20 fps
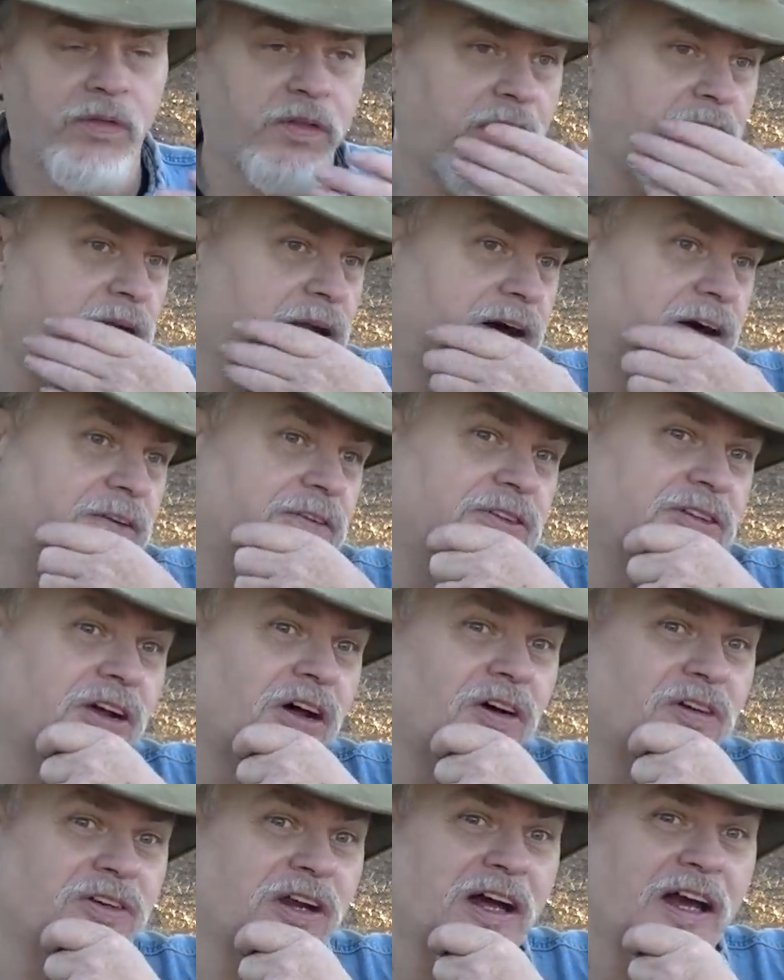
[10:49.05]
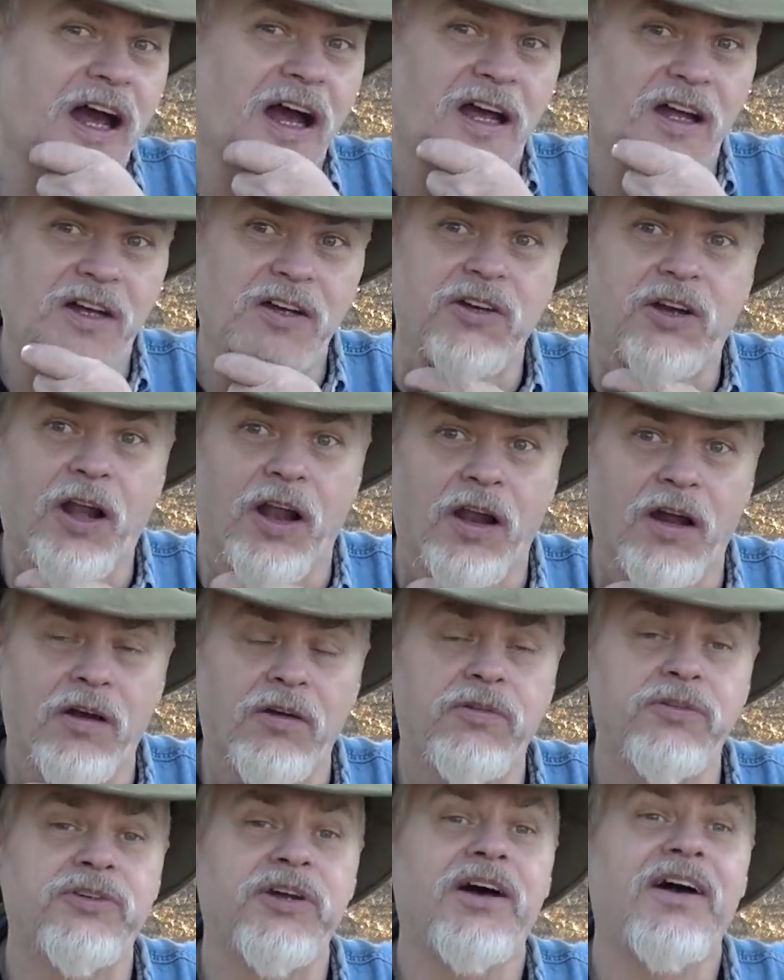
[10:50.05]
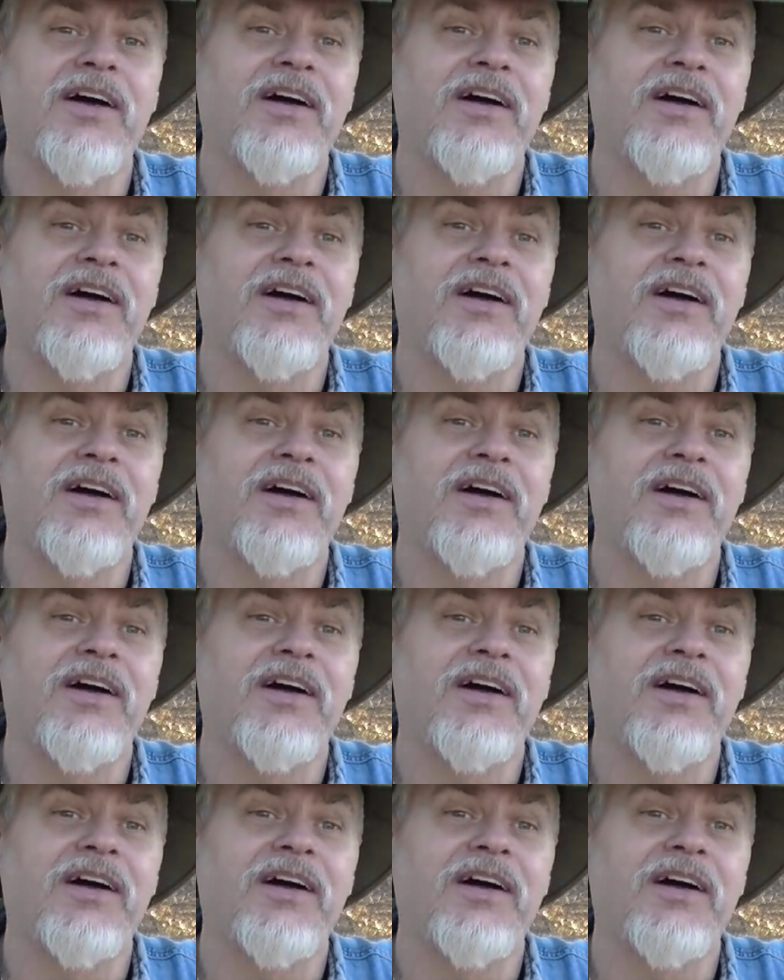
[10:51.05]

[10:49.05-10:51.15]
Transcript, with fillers: than enough, as long as I got good clothes,